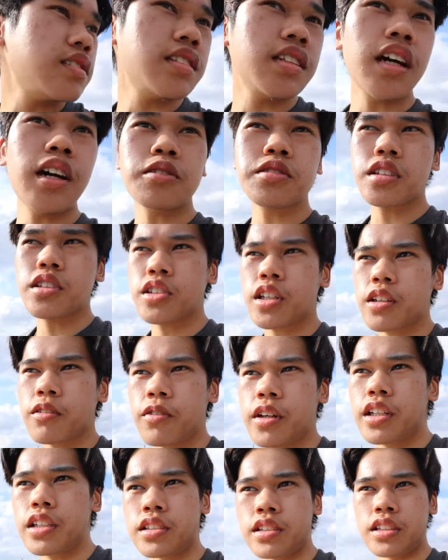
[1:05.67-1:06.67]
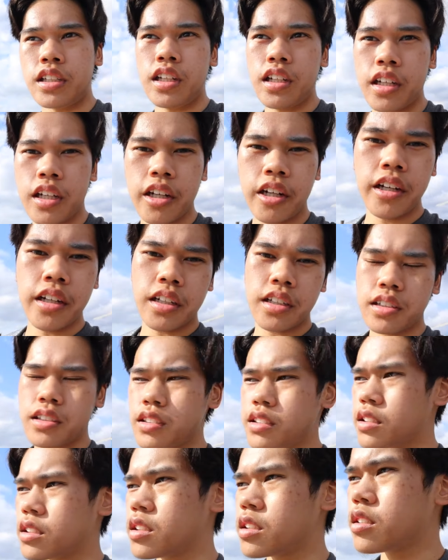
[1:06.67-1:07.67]
See, I was gonna try to find a seating area
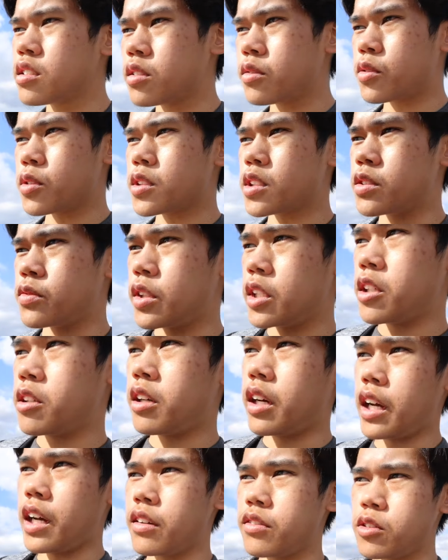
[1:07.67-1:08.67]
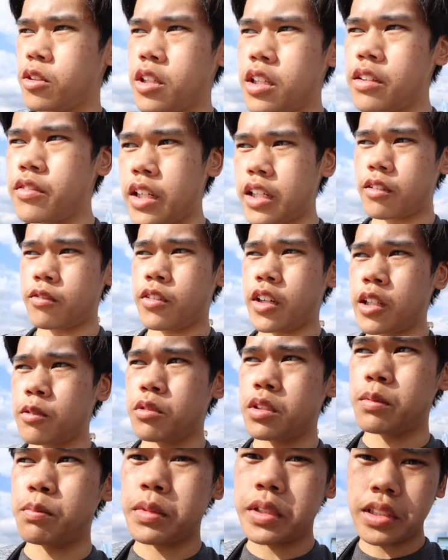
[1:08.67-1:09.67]
for this video. I have no idea if I can find
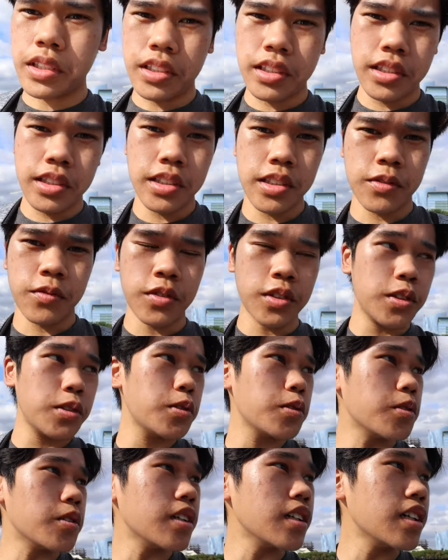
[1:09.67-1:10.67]
one, but look at this view.